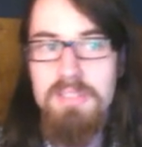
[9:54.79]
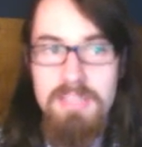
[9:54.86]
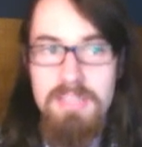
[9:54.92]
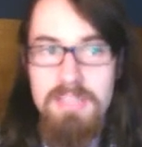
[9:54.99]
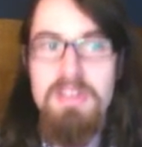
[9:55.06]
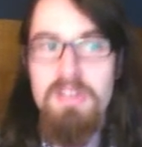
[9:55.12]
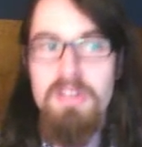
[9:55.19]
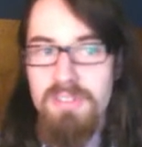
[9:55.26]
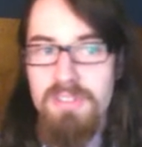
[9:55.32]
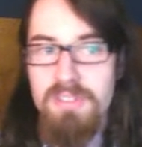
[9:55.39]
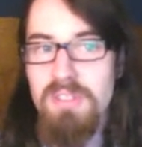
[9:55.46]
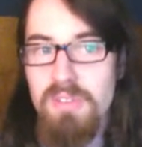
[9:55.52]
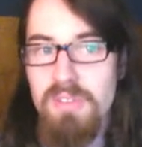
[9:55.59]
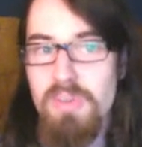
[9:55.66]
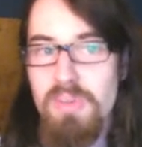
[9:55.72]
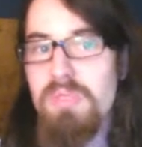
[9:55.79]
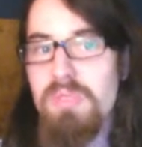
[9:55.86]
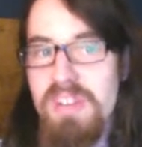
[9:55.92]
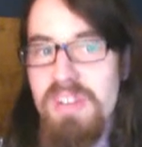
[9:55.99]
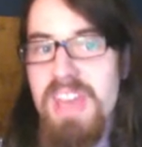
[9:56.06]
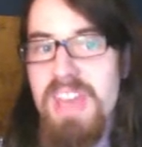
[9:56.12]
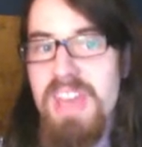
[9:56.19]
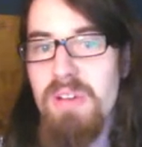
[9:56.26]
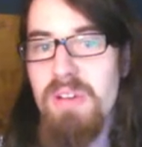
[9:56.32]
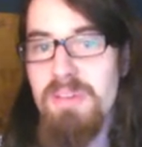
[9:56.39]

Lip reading: see me on the screen right now,